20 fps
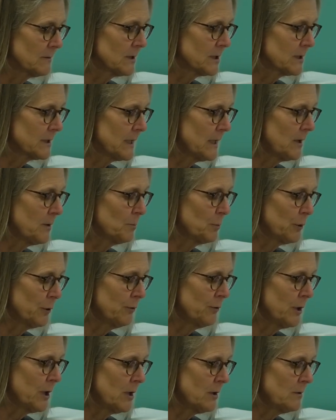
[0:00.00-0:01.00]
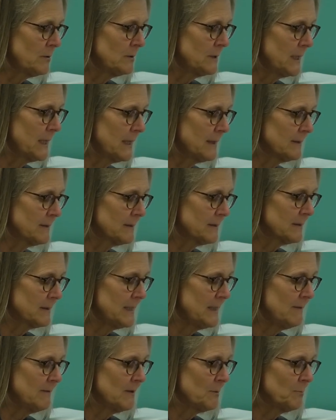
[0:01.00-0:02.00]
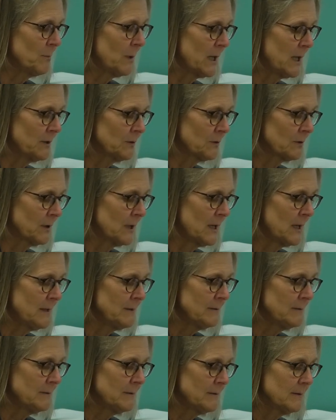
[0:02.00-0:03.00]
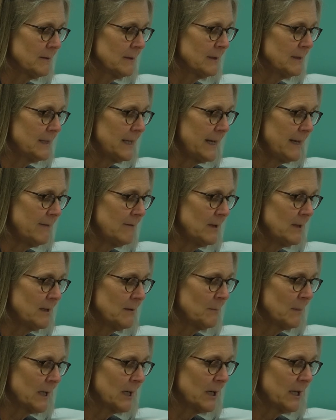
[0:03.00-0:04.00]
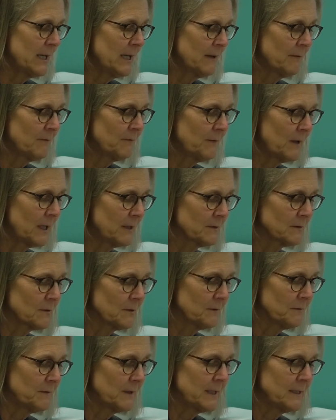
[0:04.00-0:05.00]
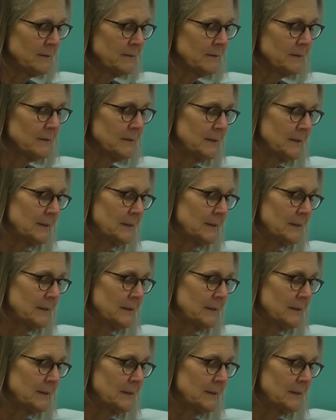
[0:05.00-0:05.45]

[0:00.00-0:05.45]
Rochelle Bruno and Stephen Bondurant, the David and Marianne Foster Fund,